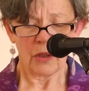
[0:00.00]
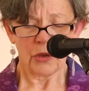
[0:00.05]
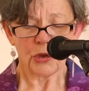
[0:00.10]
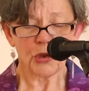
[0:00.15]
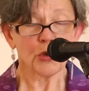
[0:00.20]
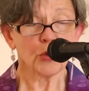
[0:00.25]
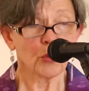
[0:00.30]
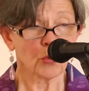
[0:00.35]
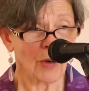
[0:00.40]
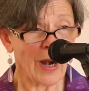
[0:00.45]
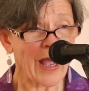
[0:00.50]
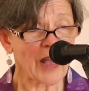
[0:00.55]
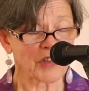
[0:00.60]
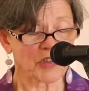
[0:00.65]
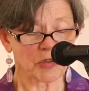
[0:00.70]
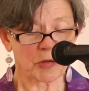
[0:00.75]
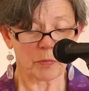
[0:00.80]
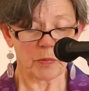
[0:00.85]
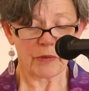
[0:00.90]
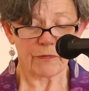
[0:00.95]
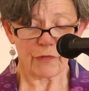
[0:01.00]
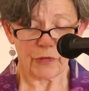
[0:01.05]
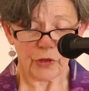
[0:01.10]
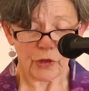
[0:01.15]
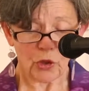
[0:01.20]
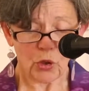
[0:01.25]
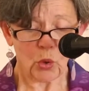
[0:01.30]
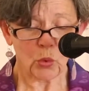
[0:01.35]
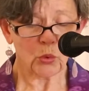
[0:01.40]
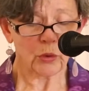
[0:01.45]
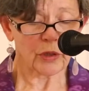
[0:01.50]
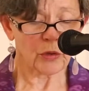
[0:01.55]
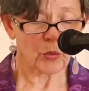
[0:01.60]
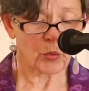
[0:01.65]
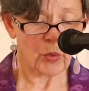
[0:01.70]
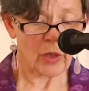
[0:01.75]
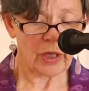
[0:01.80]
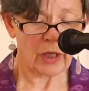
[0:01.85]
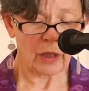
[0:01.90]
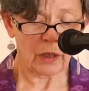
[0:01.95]
You grasp for the golden
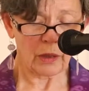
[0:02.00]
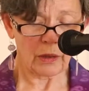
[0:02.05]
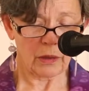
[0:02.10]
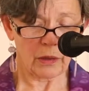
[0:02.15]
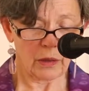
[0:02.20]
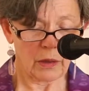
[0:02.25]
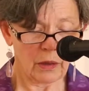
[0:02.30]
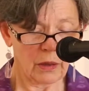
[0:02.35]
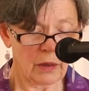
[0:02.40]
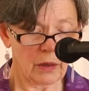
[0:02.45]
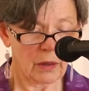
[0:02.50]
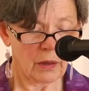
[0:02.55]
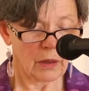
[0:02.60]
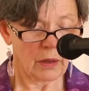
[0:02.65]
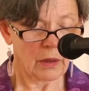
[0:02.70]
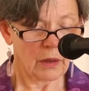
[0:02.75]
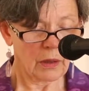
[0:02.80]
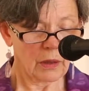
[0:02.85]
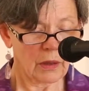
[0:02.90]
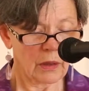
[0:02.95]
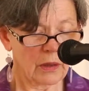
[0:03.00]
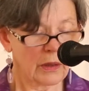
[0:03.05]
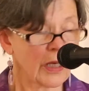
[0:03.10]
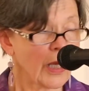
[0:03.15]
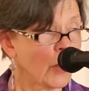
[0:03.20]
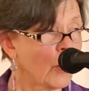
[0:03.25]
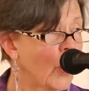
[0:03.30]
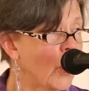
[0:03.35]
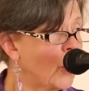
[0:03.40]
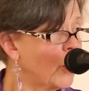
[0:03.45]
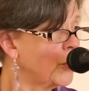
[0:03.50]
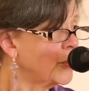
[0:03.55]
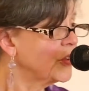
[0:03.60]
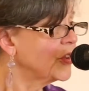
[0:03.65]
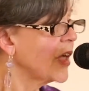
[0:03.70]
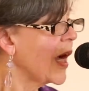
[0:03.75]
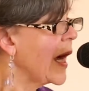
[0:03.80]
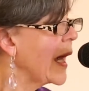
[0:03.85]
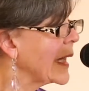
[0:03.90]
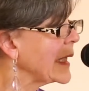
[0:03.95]
ring. Now
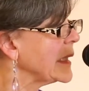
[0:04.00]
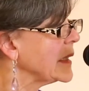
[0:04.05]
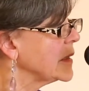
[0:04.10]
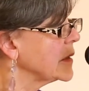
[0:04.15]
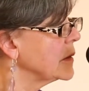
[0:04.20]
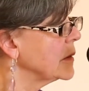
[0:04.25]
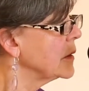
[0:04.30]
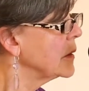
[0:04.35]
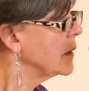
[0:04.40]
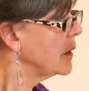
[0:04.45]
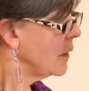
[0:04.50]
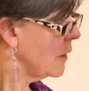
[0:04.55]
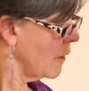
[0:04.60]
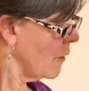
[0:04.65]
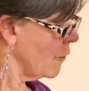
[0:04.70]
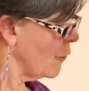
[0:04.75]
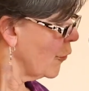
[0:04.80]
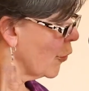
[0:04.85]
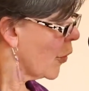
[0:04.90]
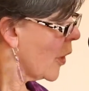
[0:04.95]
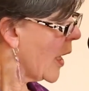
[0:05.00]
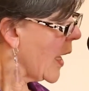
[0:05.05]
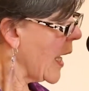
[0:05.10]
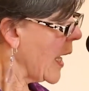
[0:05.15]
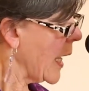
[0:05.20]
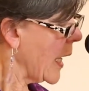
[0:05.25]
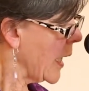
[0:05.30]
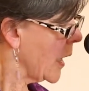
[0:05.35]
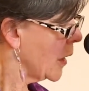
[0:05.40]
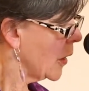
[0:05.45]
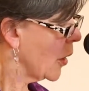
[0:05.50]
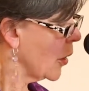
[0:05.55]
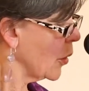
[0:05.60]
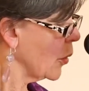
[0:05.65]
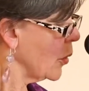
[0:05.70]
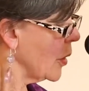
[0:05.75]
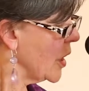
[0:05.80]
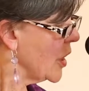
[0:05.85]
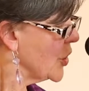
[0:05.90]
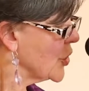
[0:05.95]
hold tight, for a
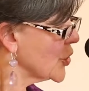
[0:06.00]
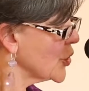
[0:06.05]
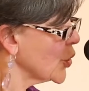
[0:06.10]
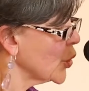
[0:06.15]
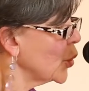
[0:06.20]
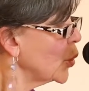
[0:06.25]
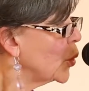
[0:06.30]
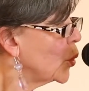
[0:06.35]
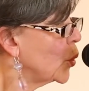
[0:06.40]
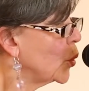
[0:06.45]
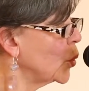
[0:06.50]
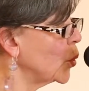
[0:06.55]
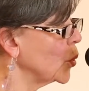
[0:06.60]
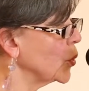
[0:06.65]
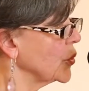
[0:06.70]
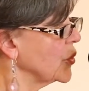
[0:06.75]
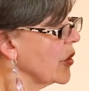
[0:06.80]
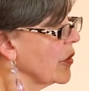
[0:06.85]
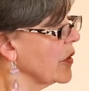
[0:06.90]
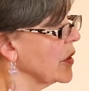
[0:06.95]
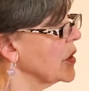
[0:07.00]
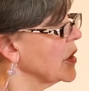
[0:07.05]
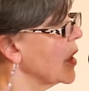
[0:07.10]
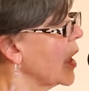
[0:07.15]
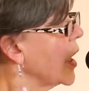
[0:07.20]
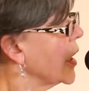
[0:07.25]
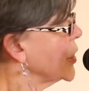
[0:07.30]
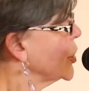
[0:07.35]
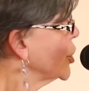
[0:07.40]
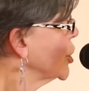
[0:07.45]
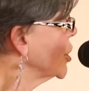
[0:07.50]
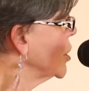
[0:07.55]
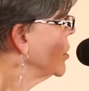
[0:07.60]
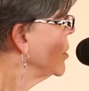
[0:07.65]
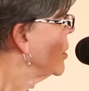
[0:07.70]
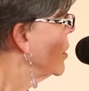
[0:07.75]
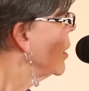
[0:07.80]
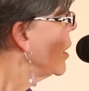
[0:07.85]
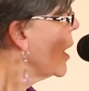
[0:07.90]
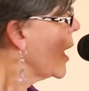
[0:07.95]
halo is cool to the touch
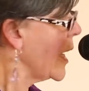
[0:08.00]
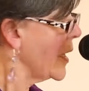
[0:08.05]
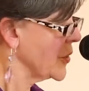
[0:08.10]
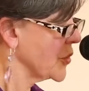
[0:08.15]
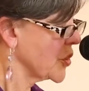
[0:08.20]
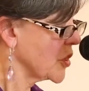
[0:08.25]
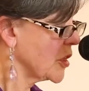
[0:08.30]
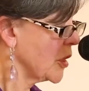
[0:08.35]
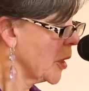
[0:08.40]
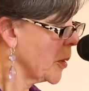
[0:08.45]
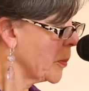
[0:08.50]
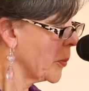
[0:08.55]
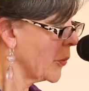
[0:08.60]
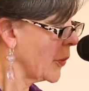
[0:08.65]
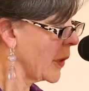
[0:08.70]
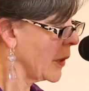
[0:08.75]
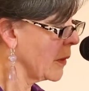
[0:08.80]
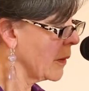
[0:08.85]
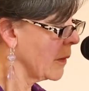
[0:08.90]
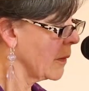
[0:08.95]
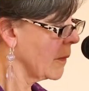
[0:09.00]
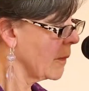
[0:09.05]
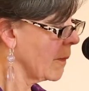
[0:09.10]
and slippery.